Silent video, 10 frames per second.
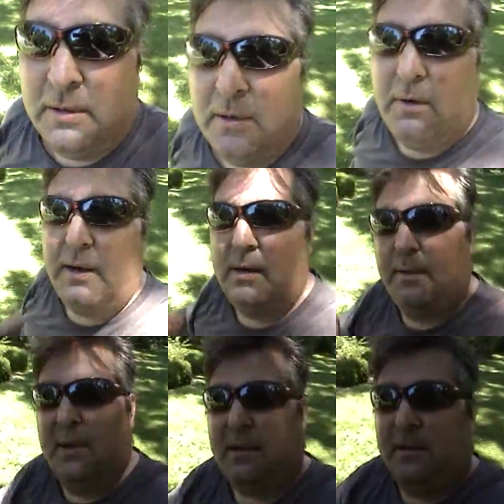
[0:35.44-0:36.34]
All right,
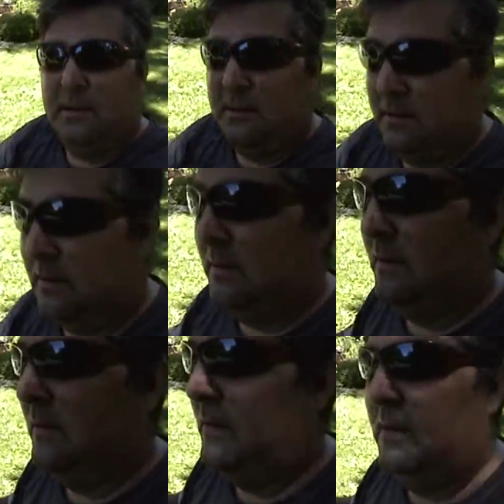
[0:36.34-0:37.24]
I'm not gonna
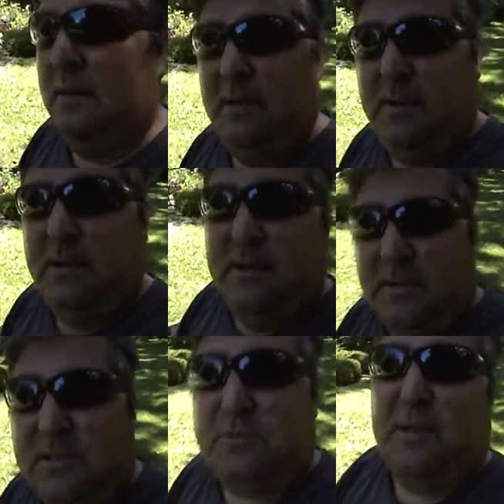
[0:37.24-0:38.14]

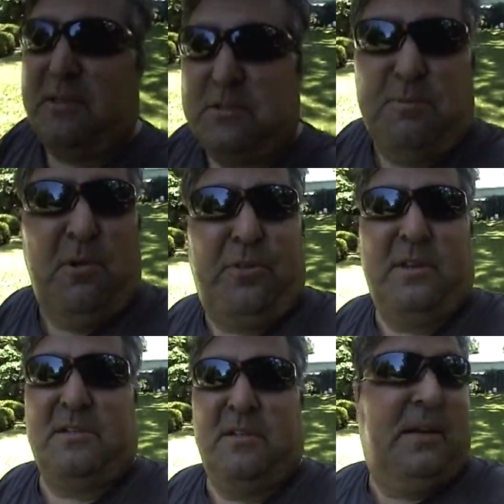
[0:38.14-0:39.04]
sweat the small
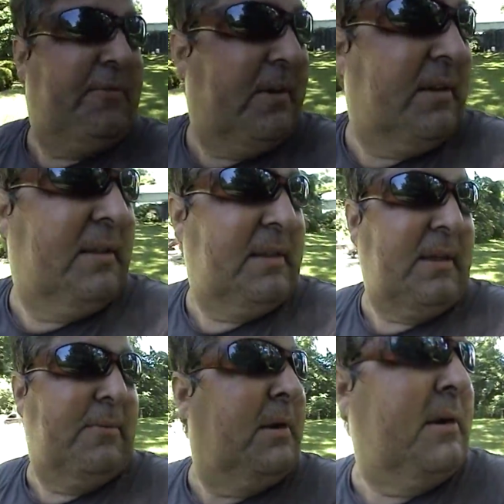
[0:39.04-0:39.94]
things in life. I'm gonna let
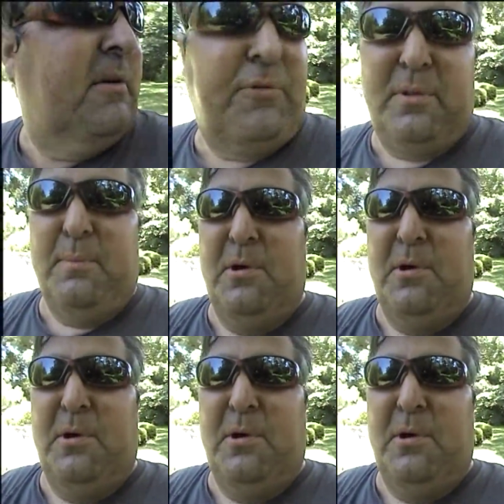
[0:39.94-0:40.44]
that one go for the